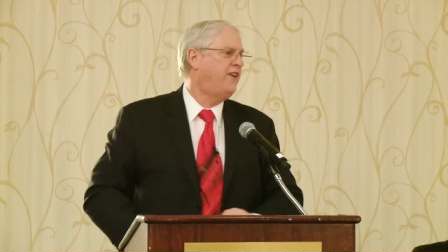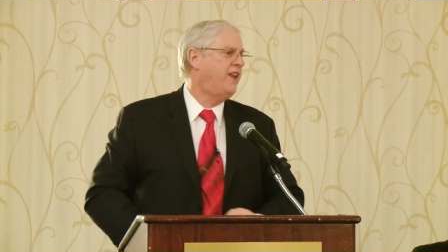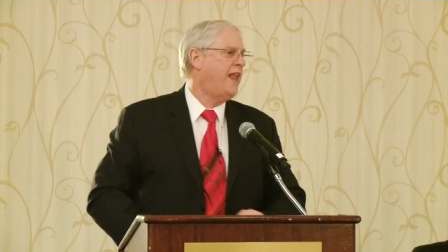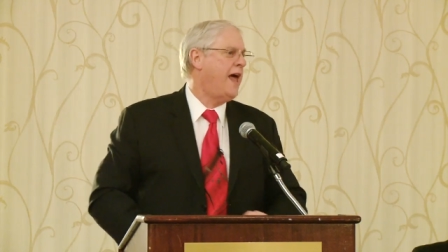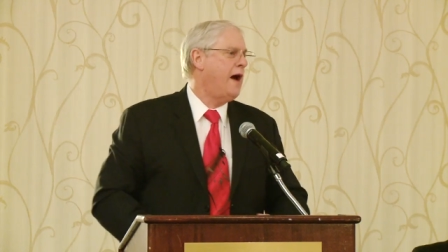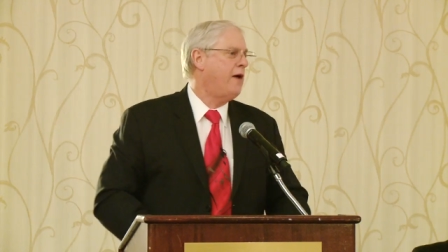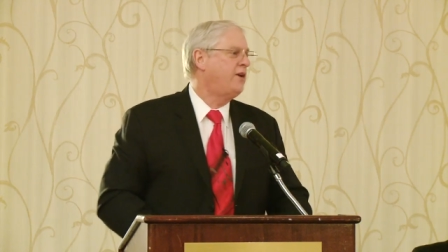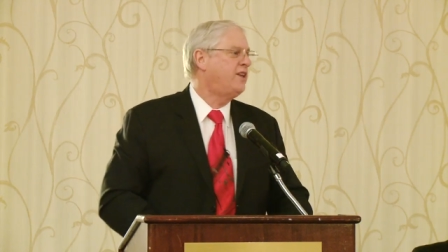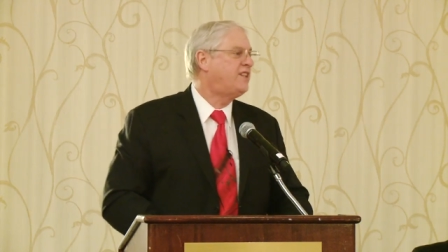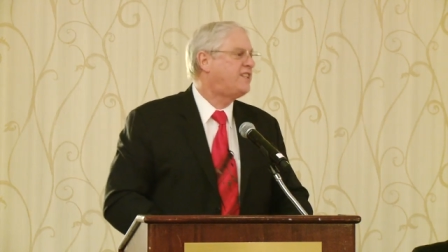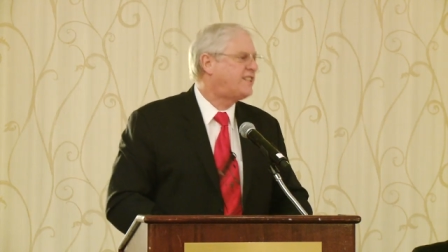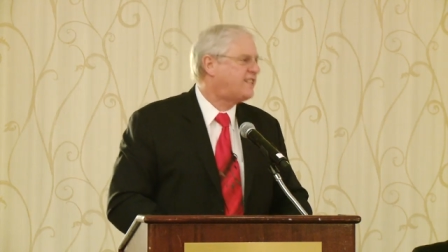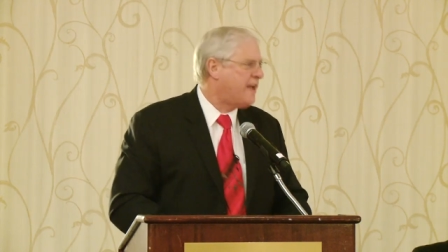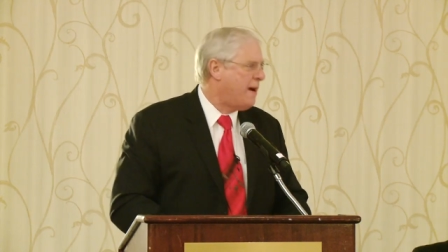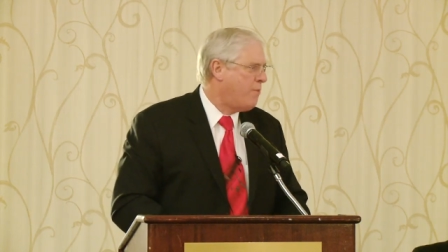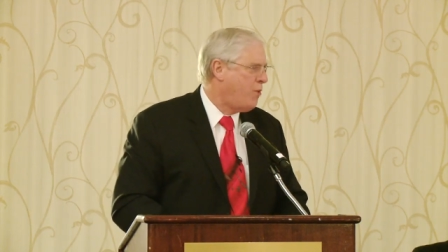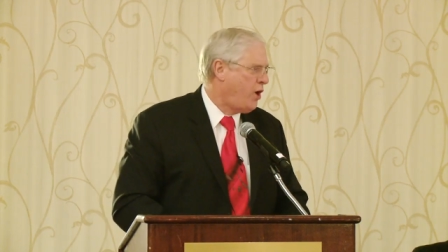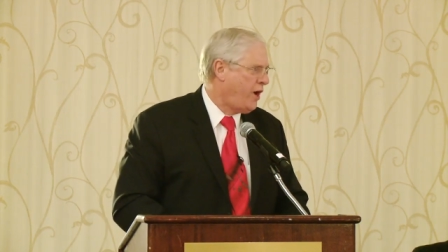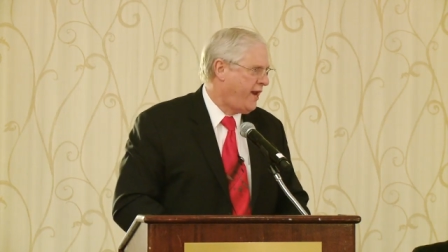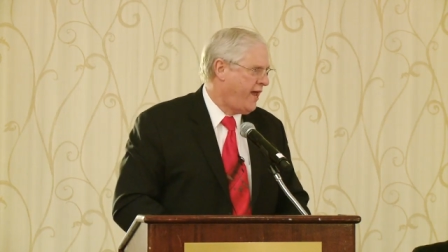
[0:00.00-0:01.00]
allowing
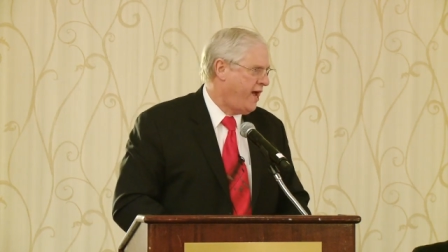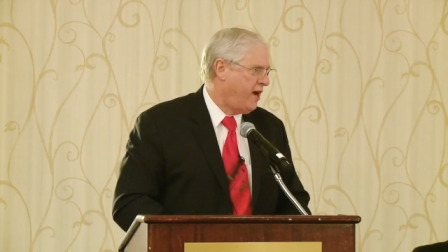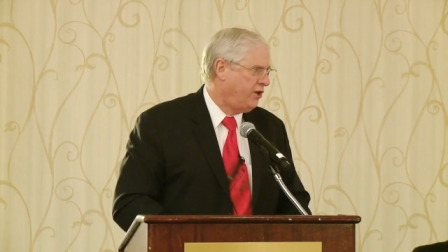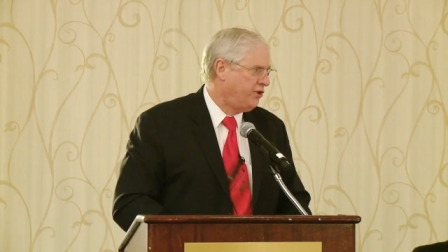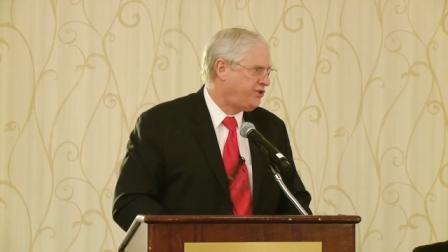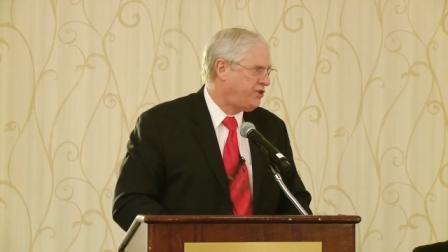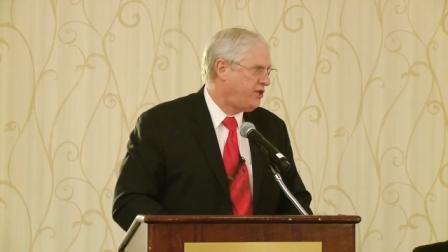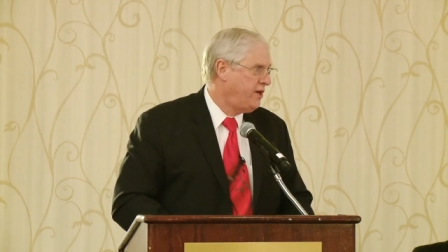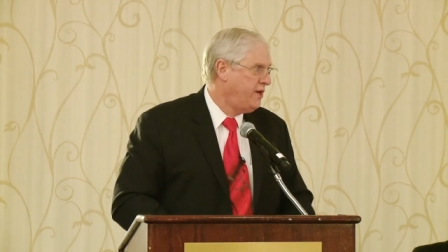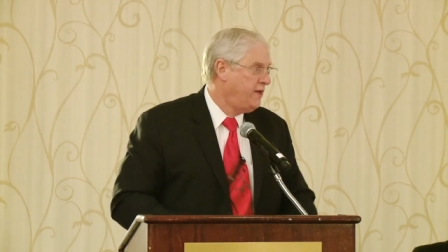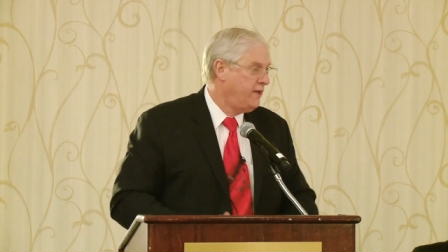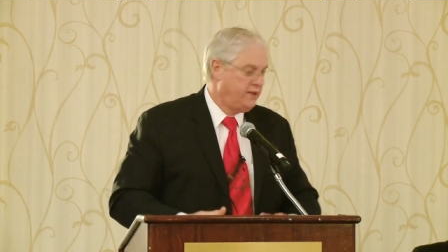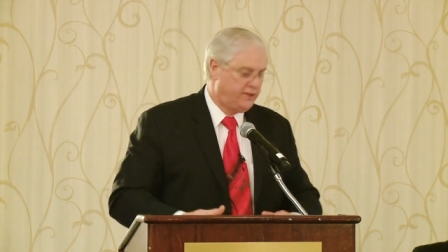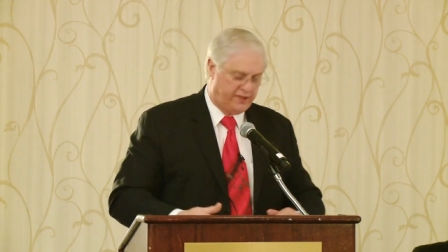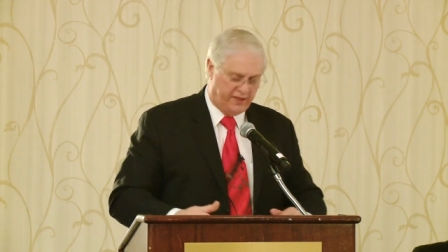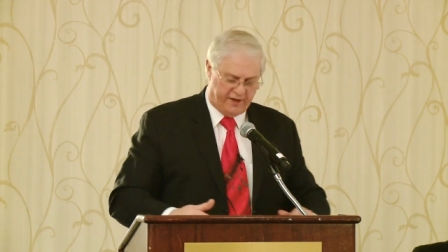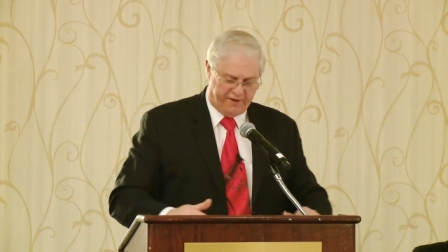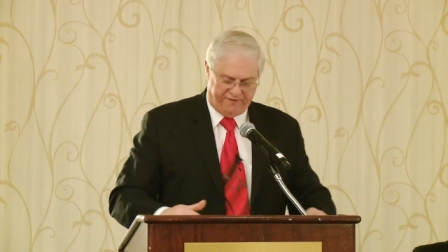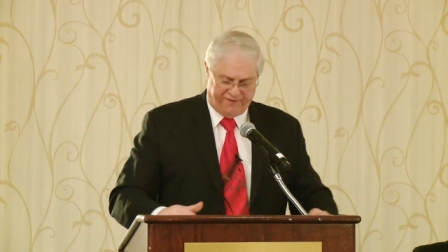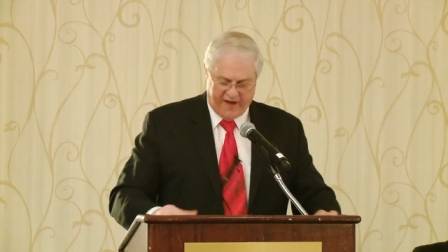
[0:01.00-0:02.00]
someone else
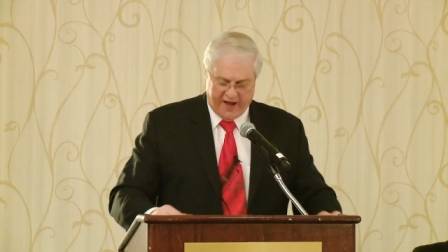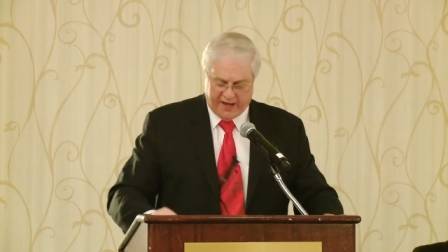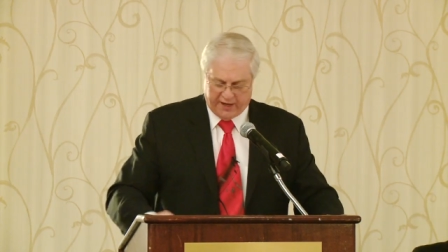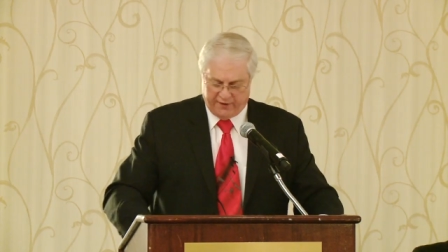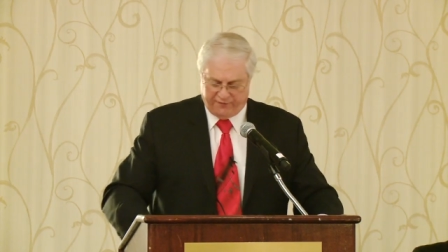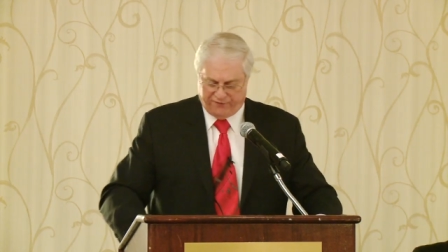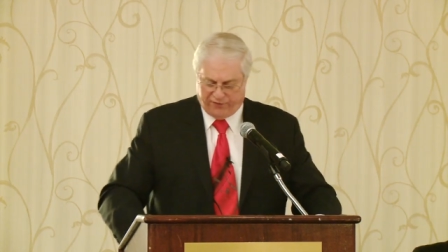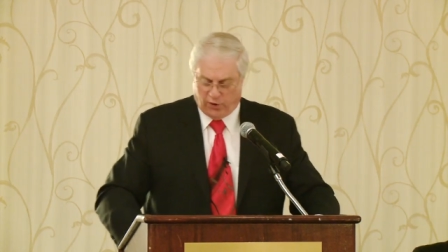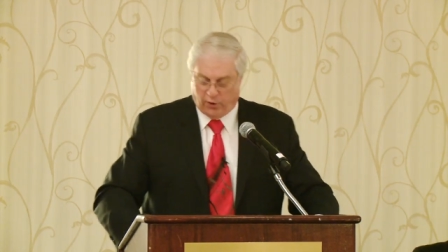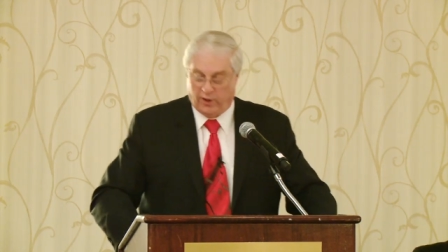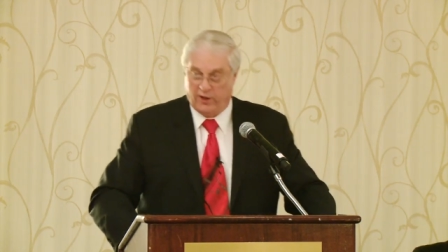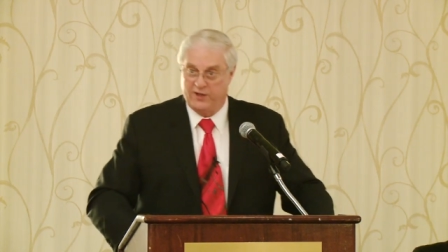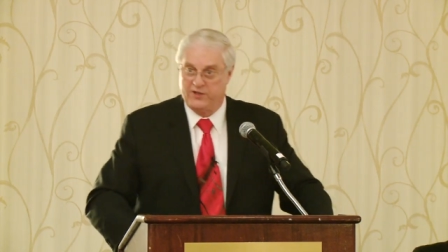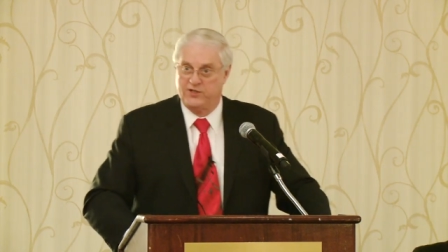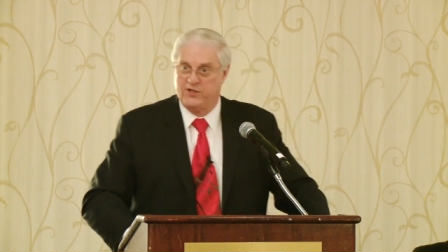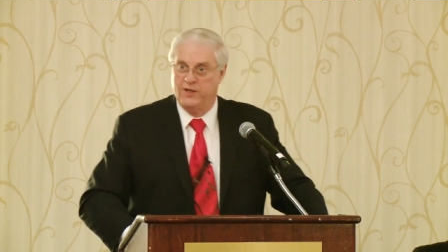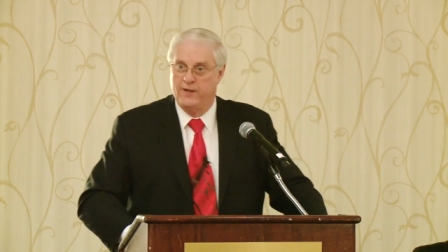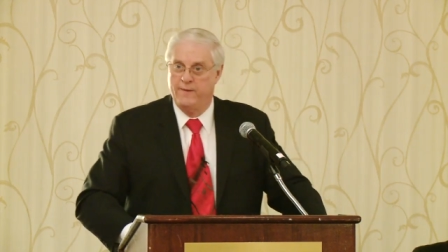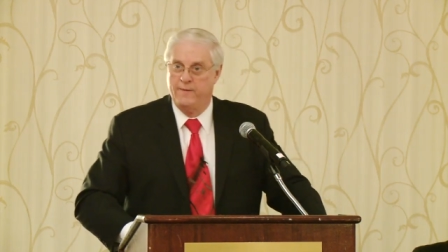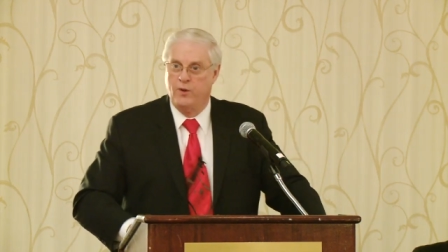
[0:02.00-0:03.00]
to define it for us.